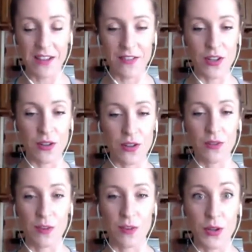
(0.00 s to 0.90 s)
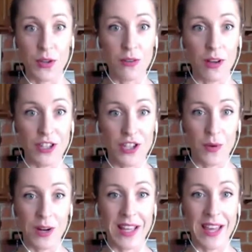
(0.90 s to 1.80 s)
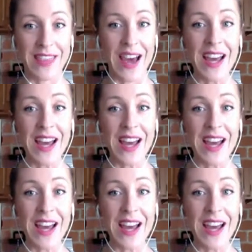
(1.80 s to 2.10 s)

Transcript: from the new launch, you want to get that.